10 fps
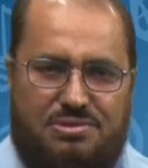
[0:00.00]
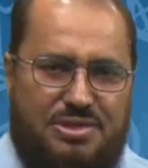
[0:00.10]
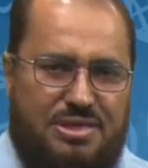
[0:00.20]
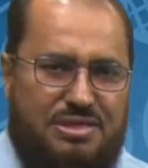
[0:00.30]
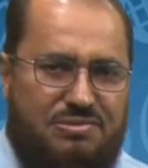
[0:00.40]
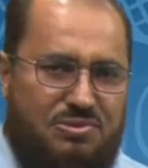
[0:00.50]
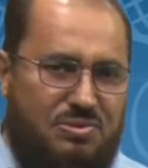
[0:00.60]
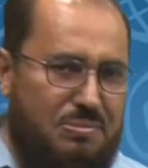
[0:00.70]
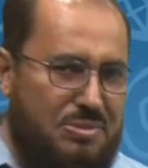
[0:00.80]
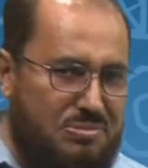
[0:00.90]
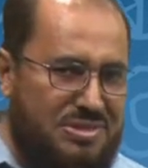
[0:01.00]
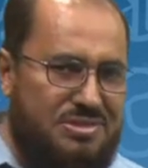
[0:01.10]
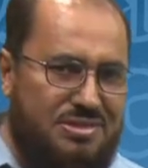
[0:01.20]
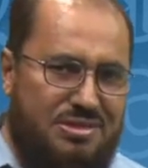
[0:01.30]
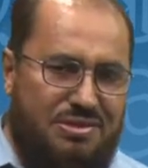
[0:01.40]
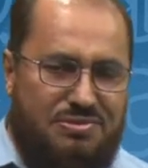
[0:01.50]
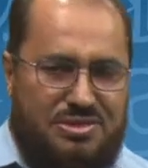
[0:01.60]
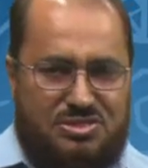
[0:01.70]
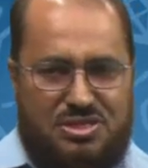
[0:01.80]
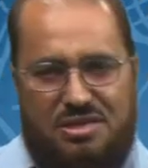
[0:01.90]
Think for a moment,
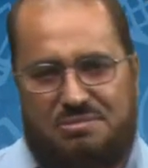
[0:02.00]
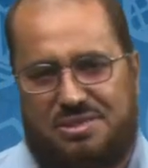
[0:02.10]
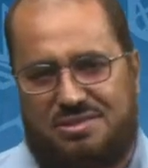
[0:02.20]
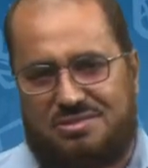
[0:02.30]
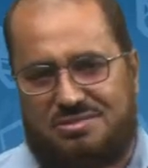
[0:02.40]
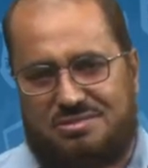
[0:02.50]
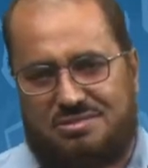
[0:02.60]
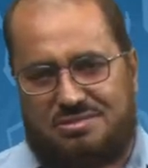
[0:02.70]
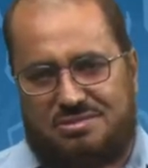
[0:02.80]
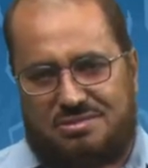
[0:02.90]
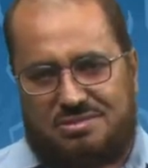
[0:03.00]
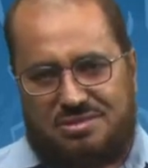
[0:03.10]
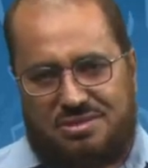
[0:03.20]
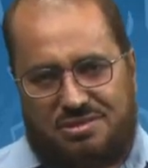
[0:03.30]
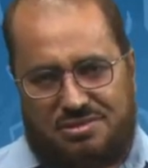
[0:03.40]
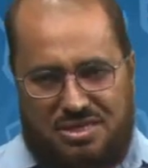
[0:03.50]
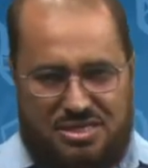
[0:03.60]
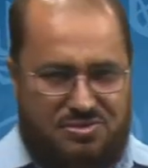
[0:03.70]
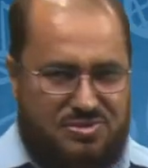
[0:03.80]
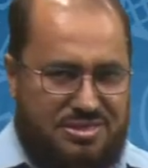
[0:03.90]
then tell me the
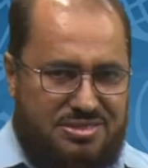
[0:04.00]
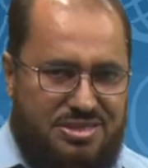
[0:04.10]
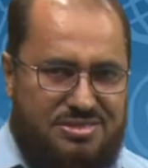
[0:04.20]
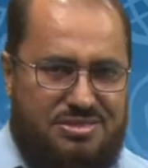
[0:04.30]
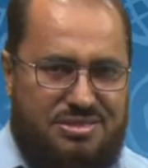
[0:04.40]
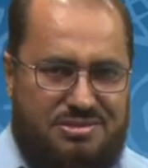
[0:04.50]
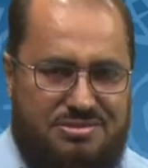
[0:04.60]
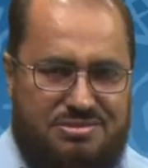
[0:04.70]
correct answer.